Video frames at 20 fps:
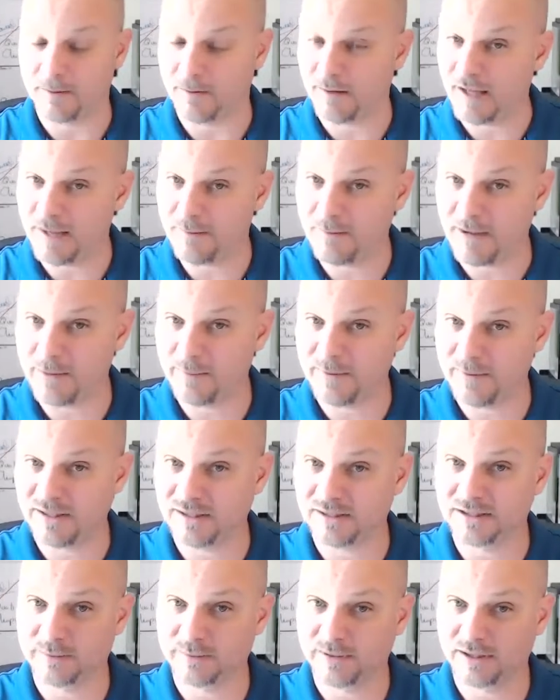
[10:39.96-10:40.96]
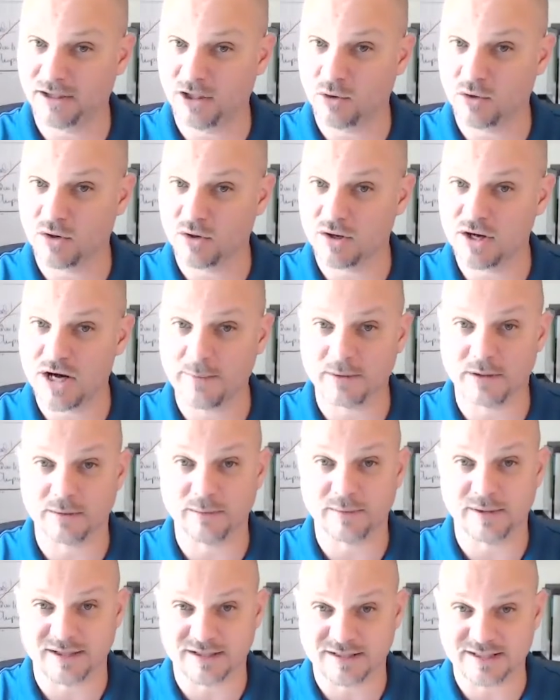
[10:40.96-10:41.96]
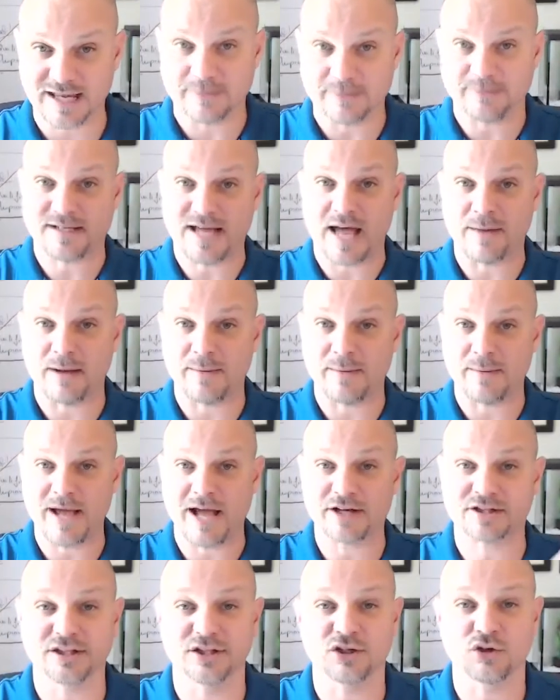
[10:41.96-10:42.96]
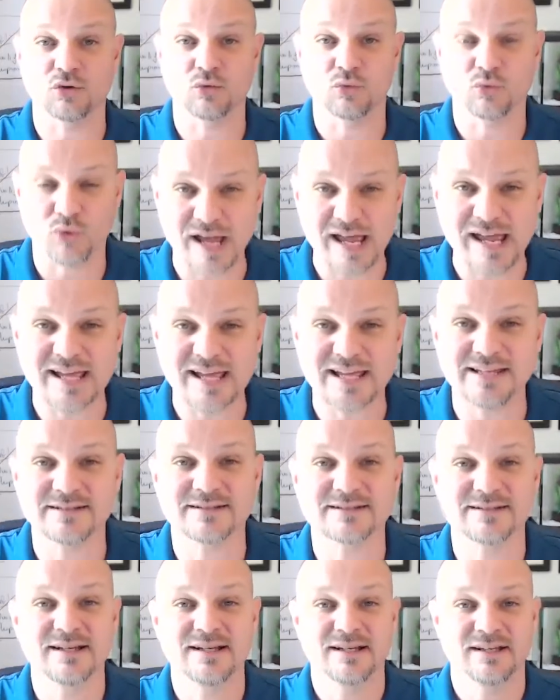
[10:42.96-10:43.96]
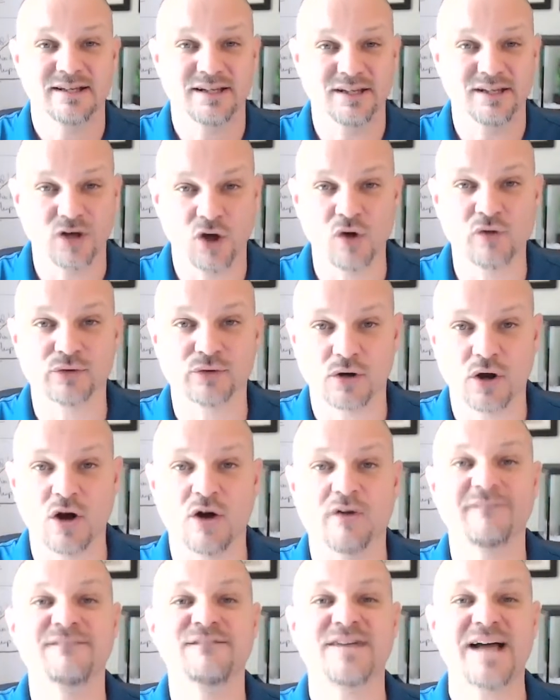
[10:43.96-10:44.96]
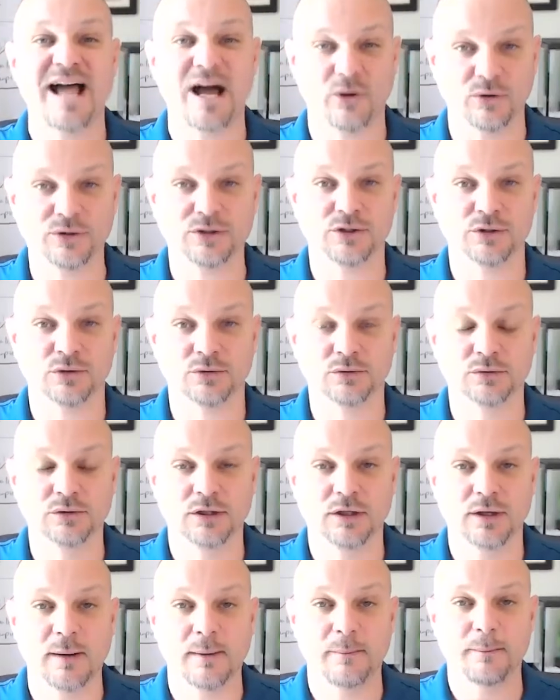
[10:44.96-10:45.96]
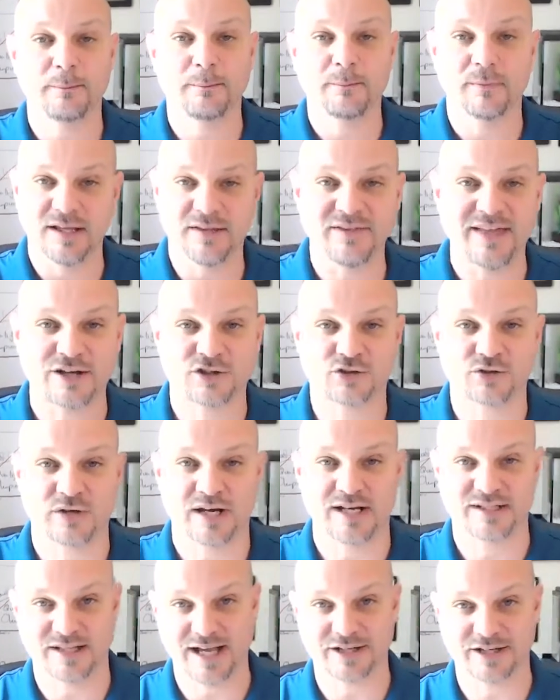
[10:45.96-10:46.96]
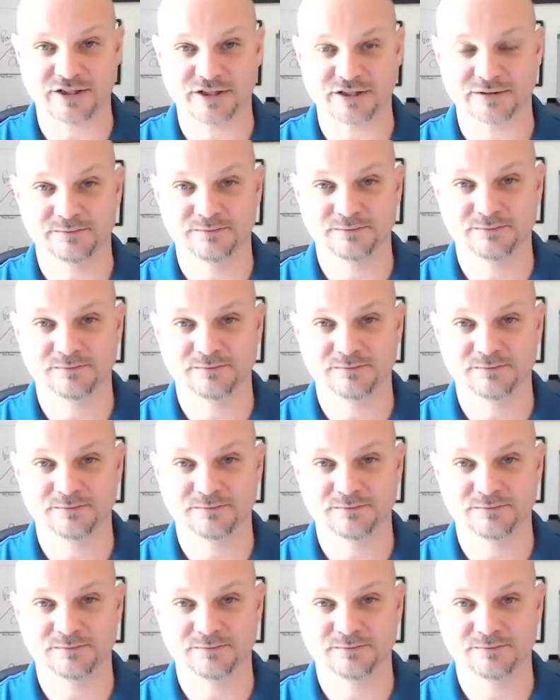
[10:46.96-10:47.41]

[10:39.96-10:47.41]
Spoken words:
It might be a little bit lower number, but at the same time, I'm actually going to raise the overall value in that transaction.